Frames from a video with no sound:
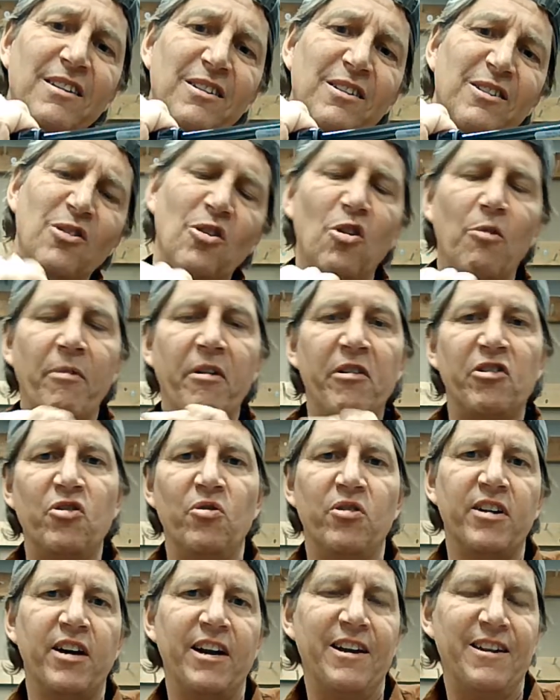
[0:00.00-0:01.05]
Oh, maybe too
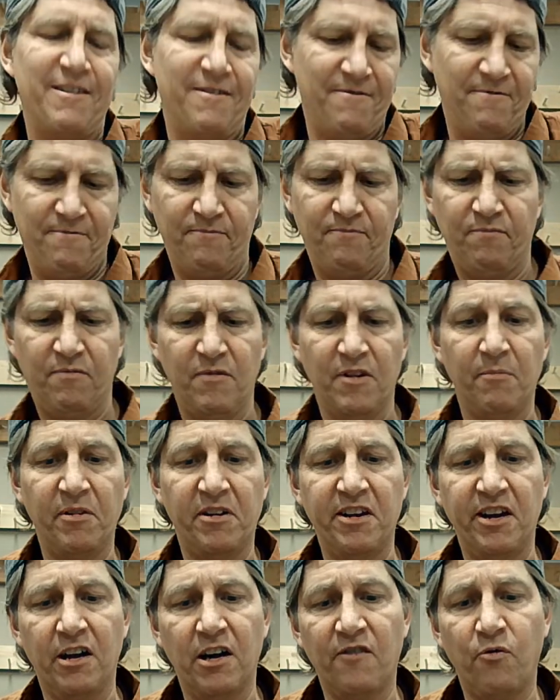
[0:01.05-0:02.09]
tight. I'm going to
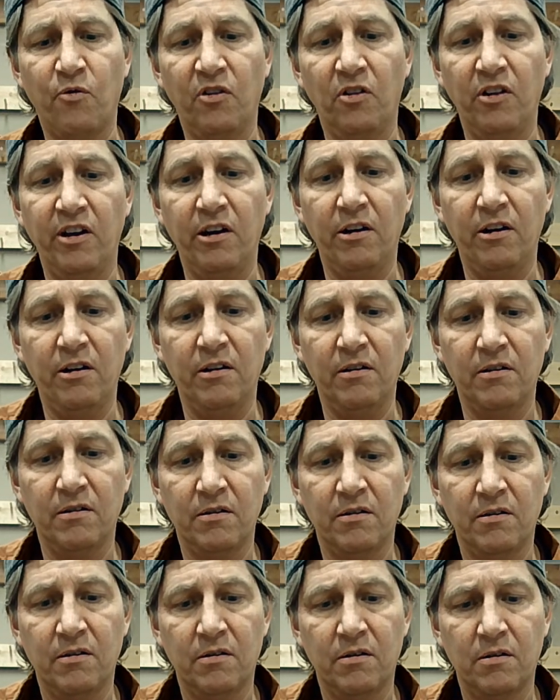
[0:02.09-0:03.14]
take off one layer here.
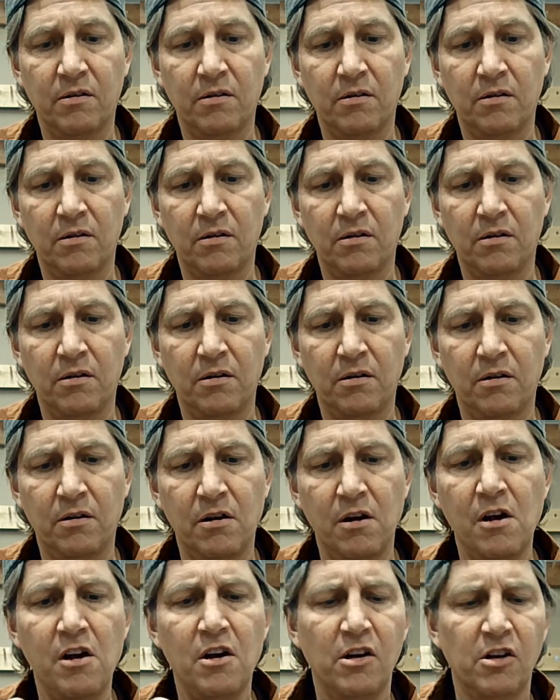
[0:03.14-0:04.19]

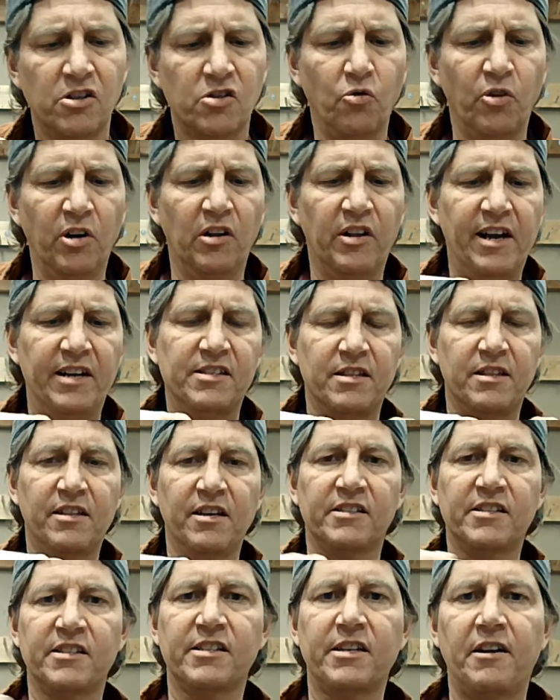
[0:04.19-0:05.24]
So realize this
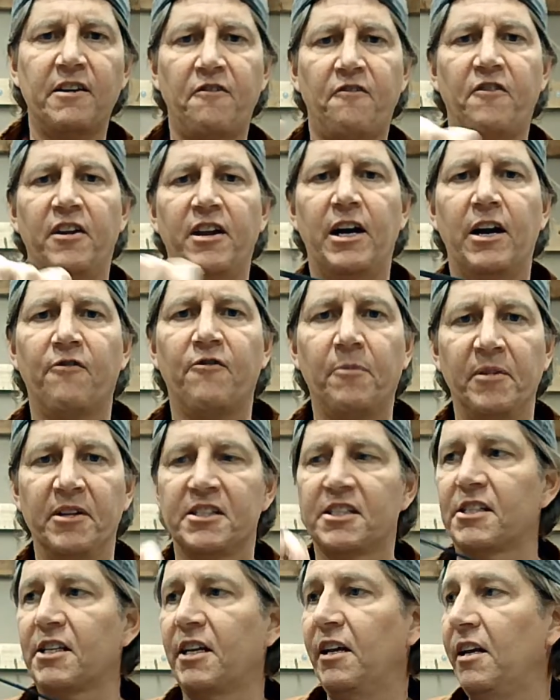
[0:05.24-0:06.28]
is going to fit on from the
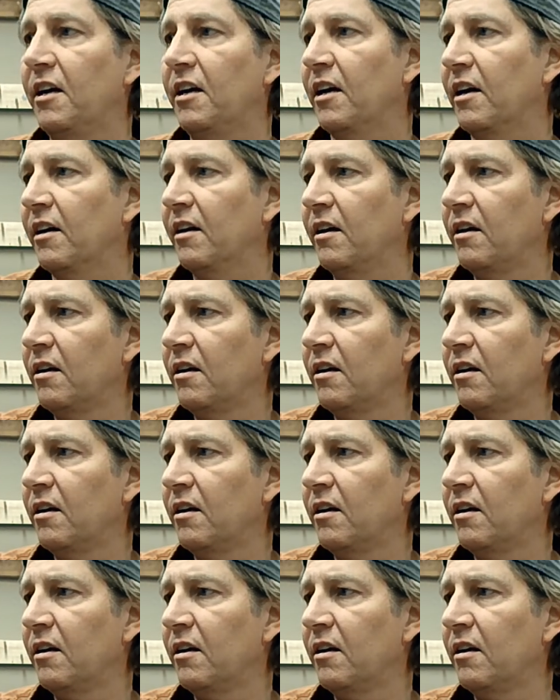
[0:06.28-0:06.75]
skinny end